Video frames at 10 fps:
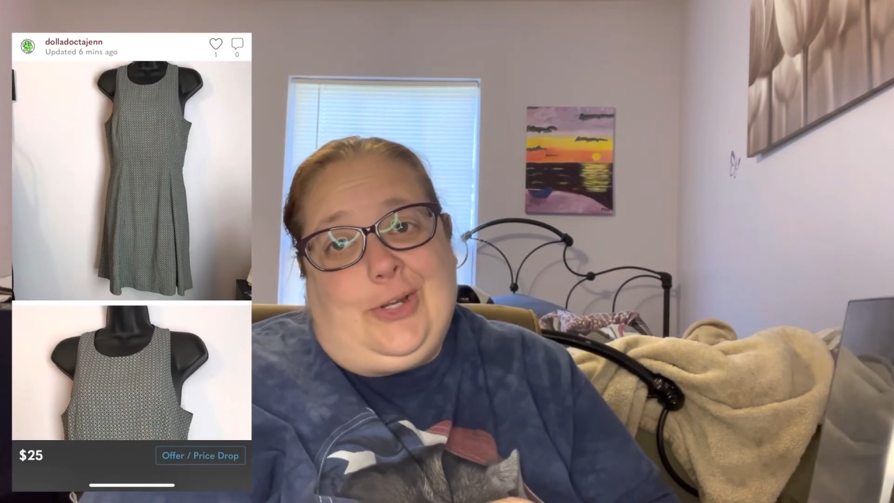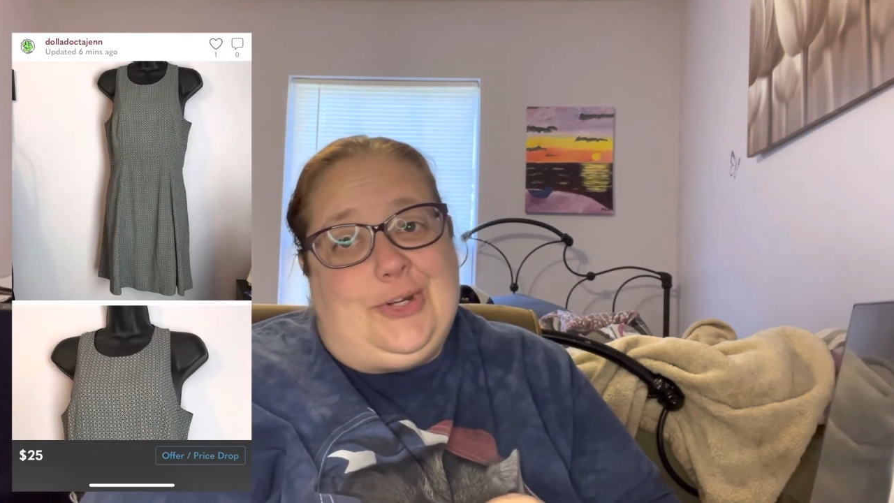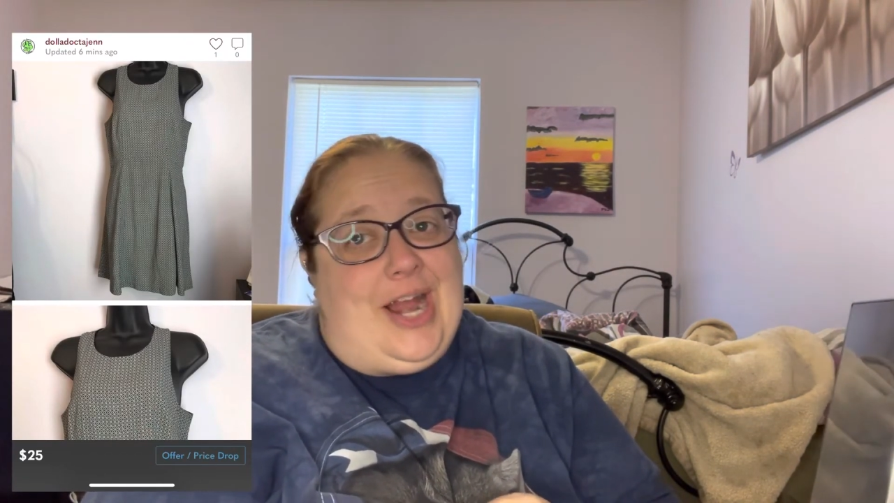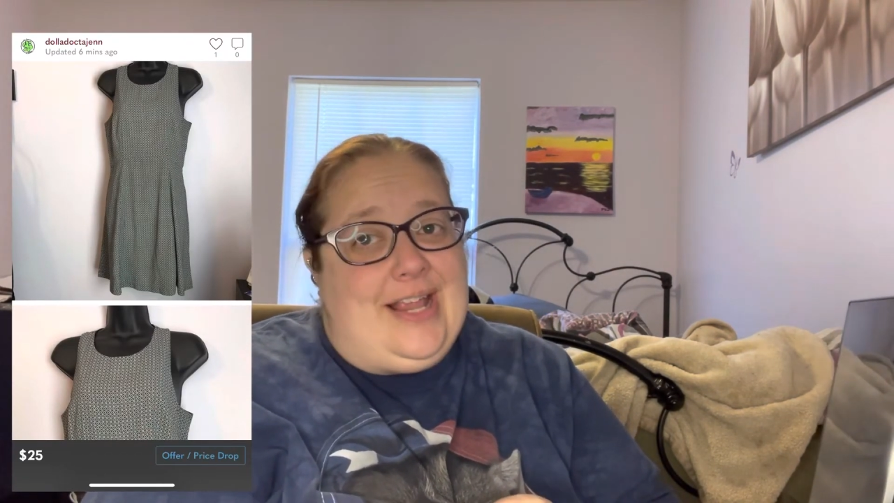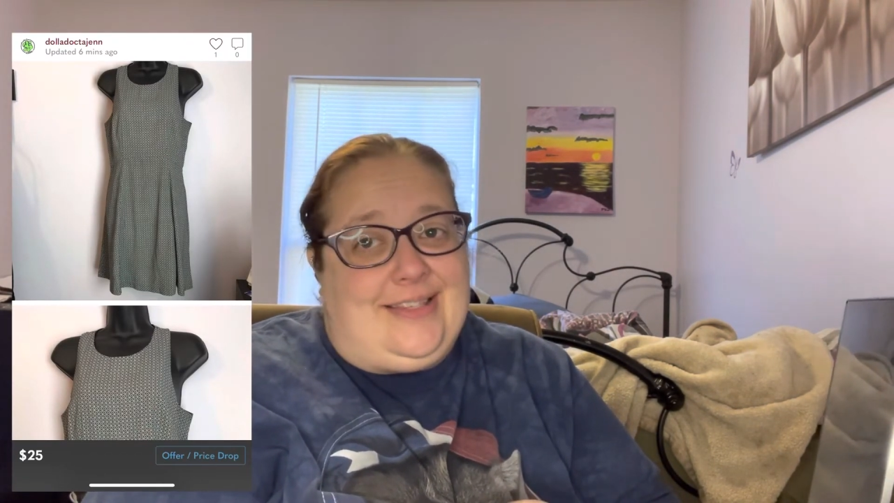
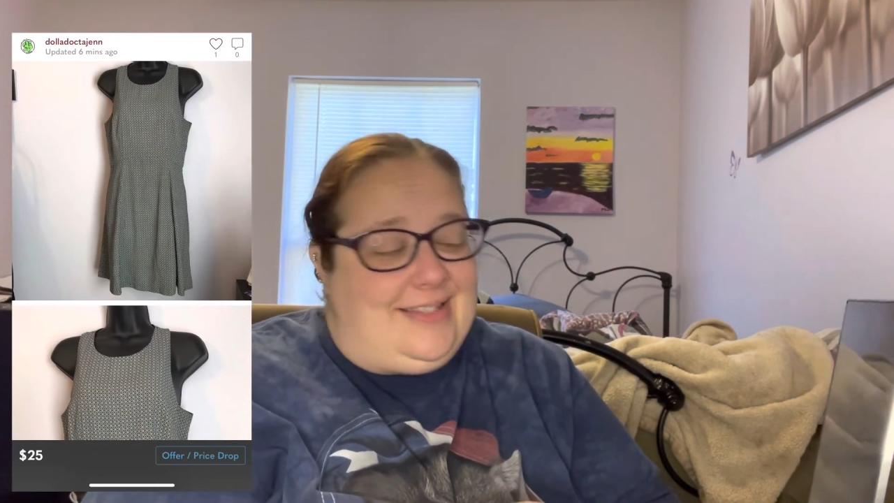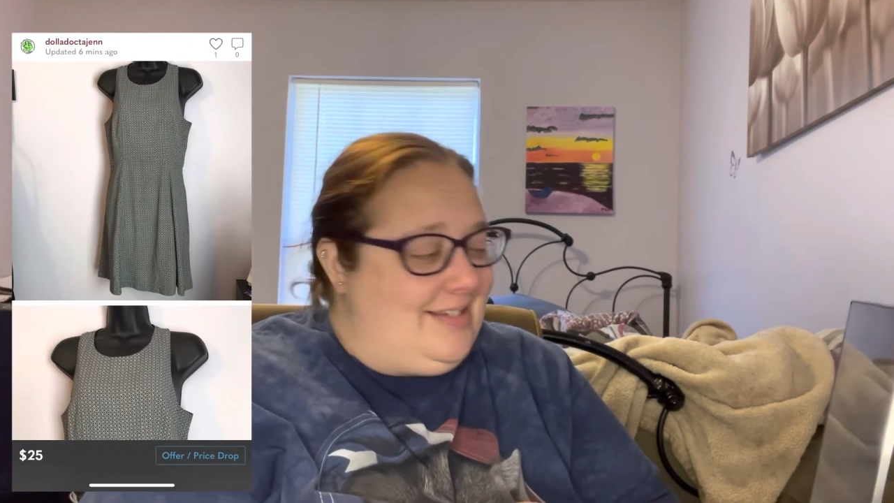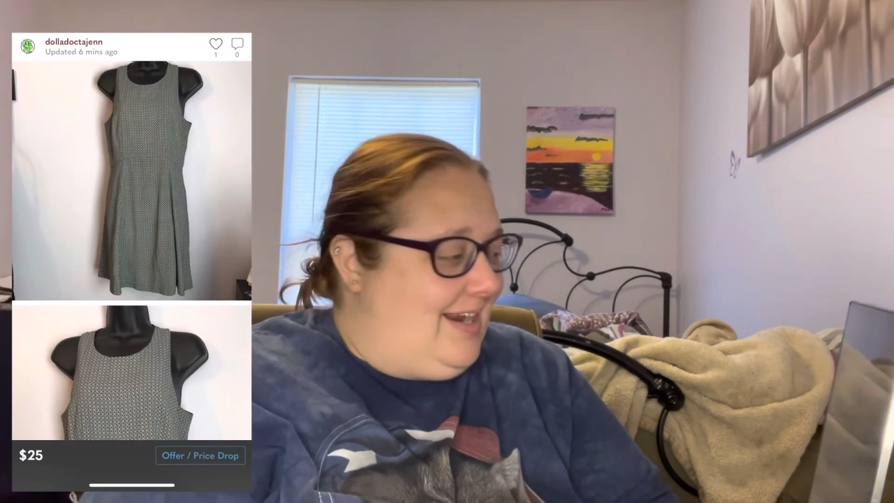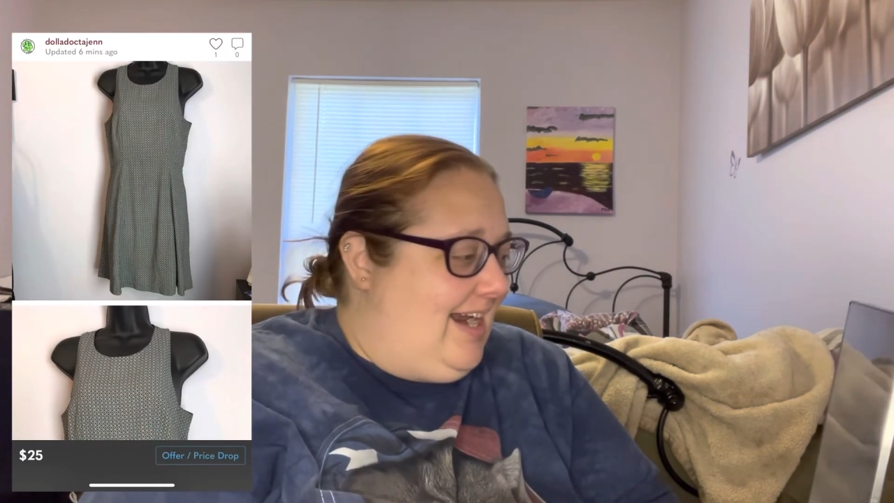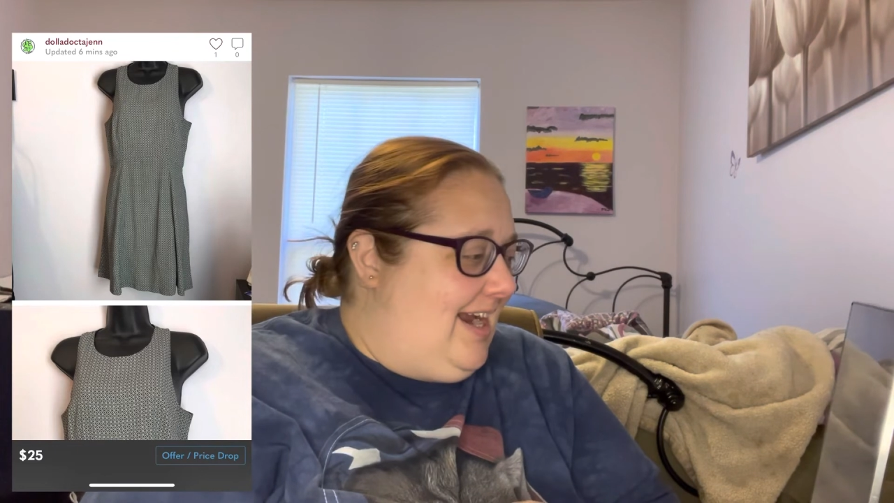dress,
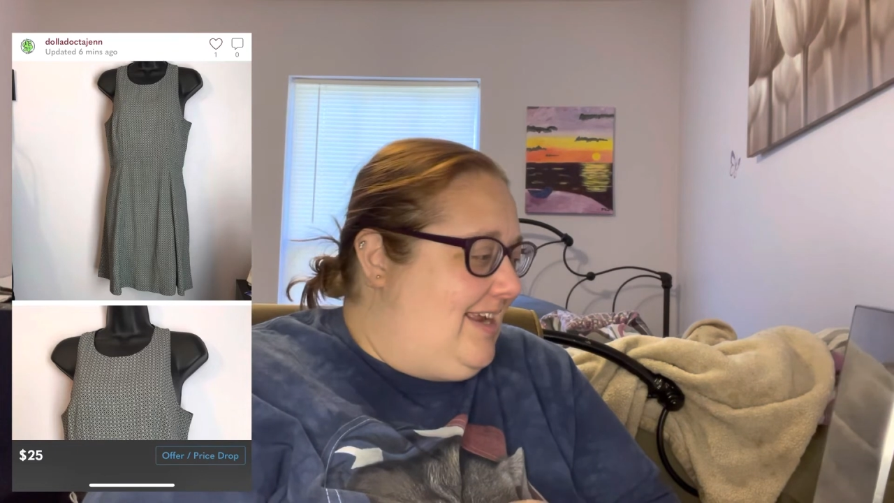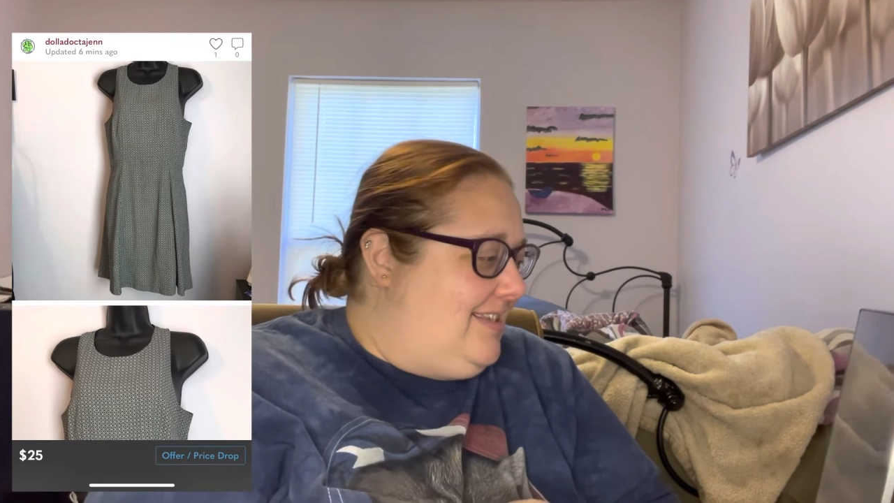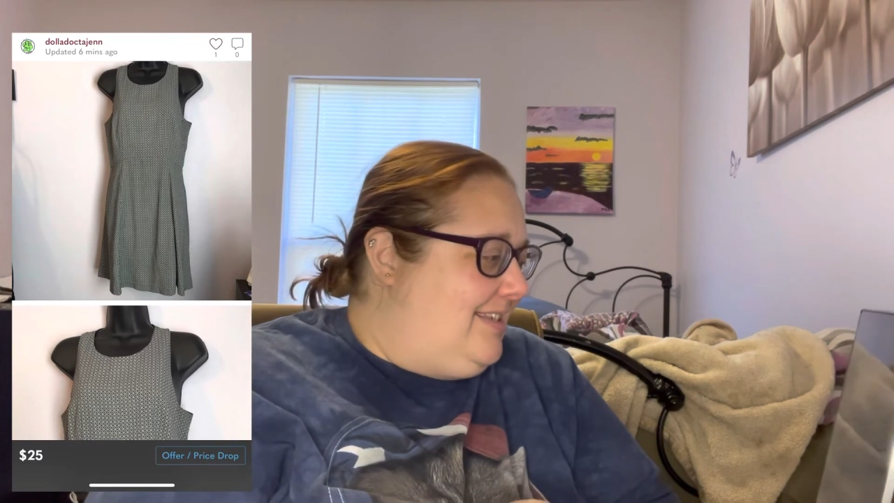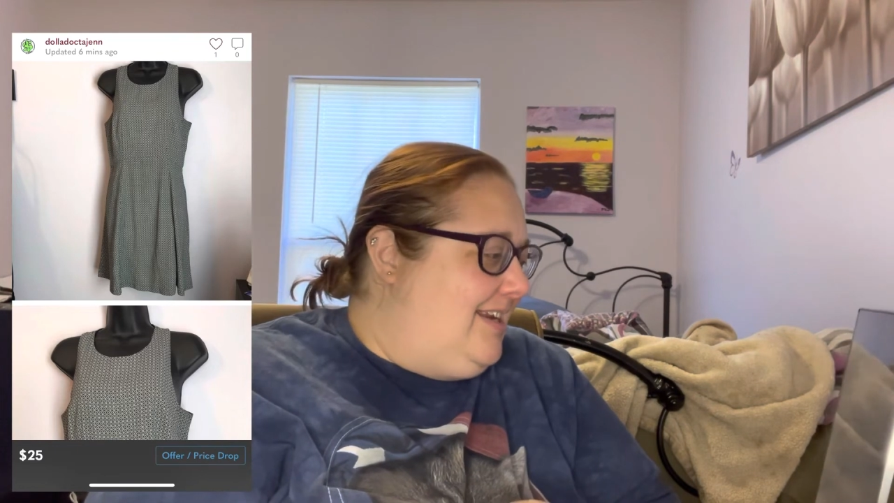I guess.